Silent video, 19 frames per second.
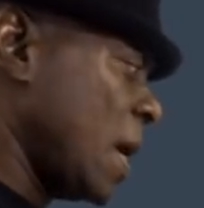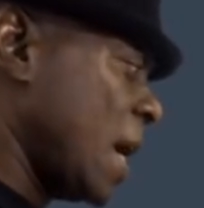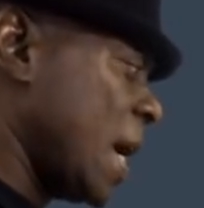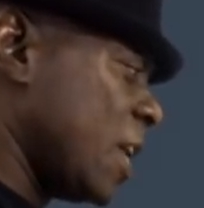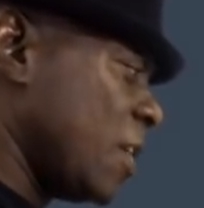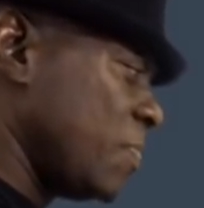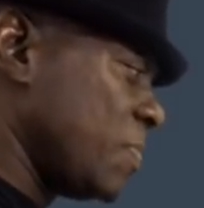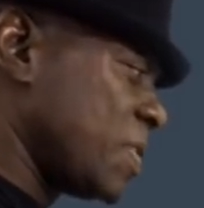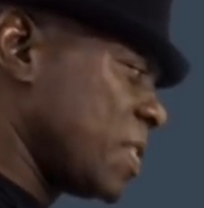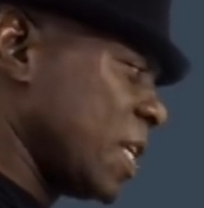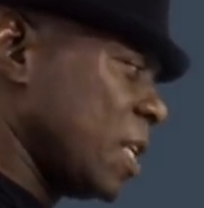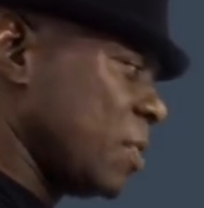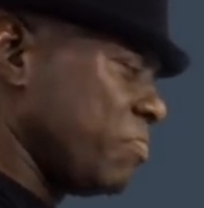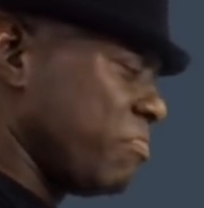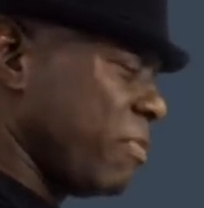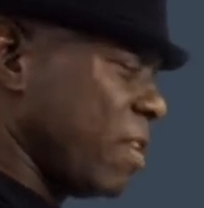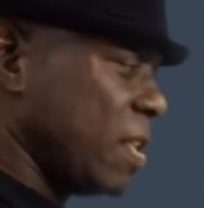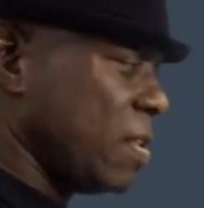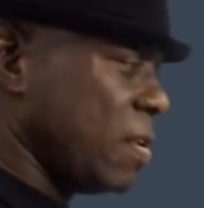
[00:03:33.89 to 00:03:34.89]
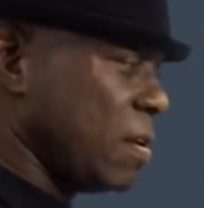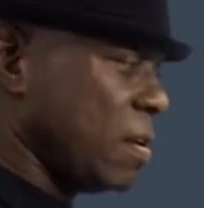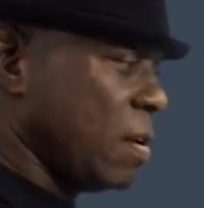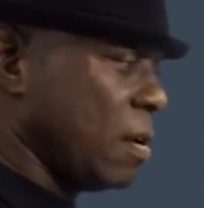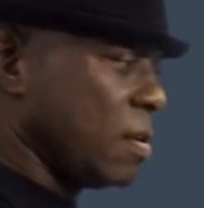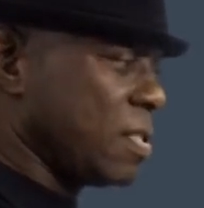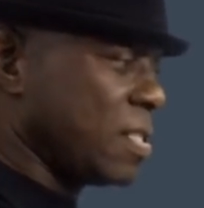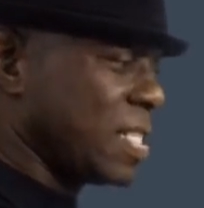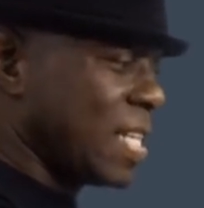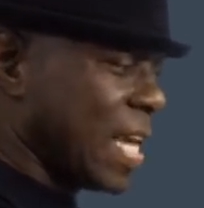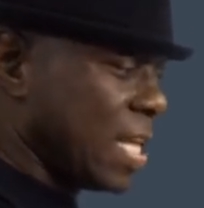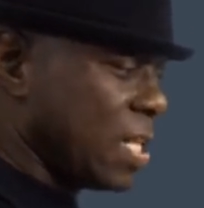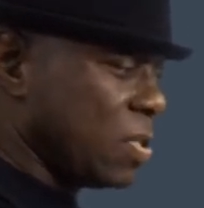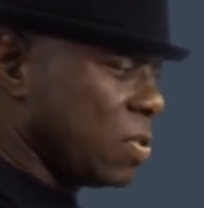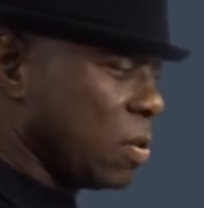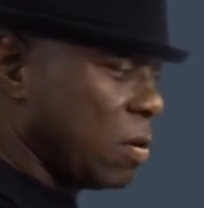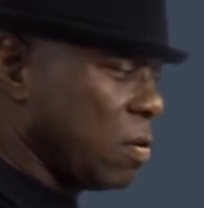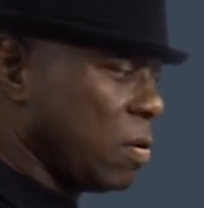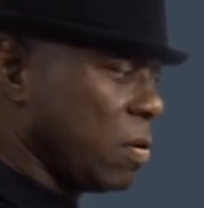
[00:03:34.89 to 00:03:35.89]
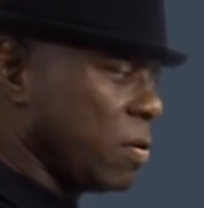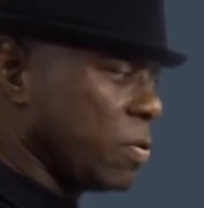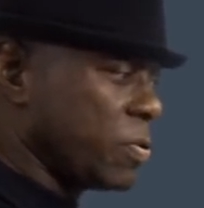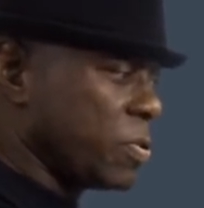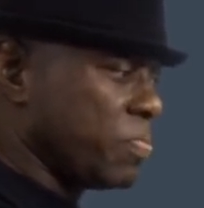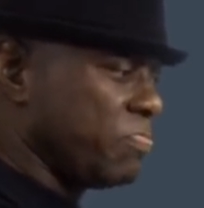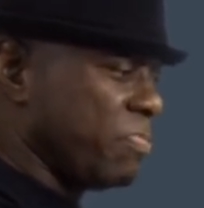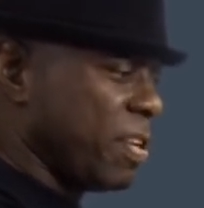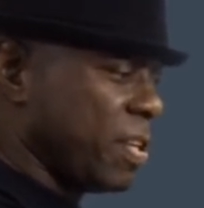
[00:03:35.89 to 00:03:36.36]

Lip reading: Adam sent Brenda $10,